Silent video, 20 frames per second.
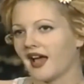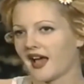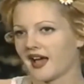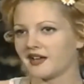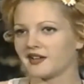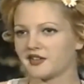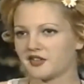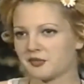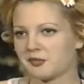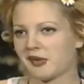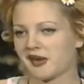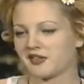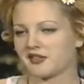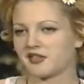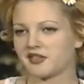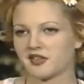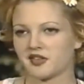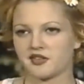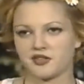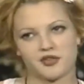and
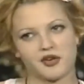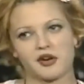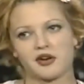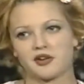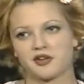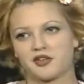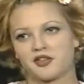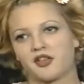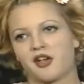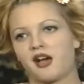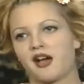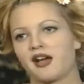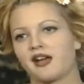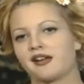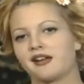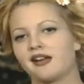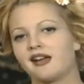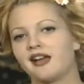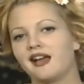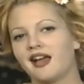Spice is his darker
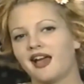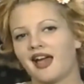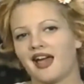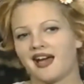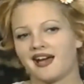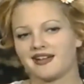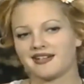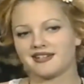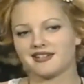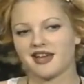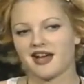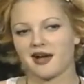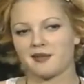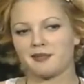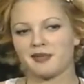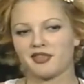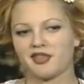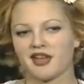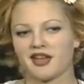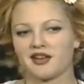side.
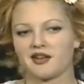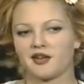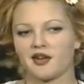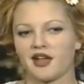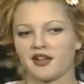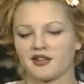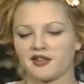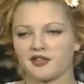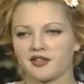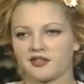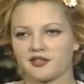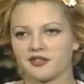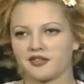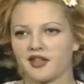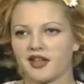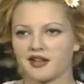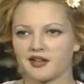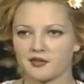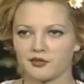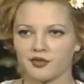But then
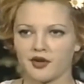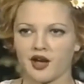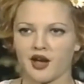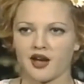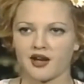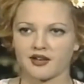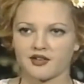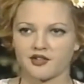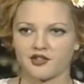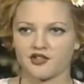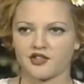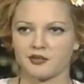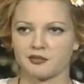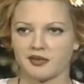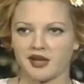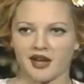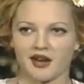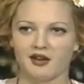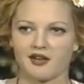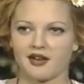
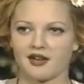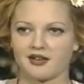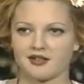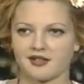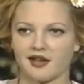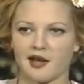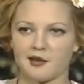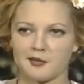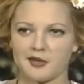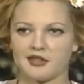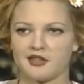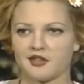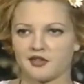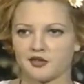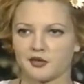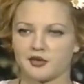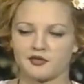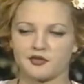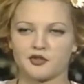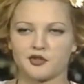Jim Carrey and Tommy Lee
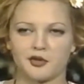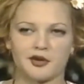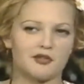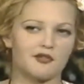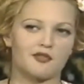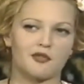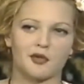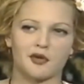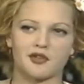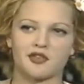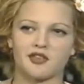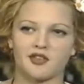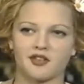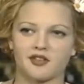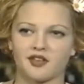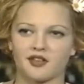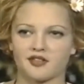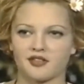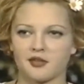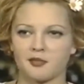sort of join
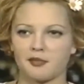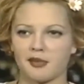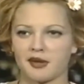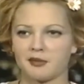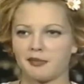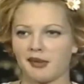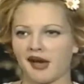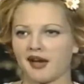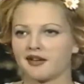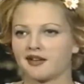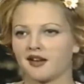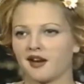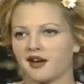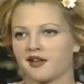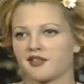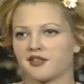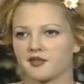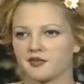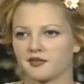forces as the big bad guys.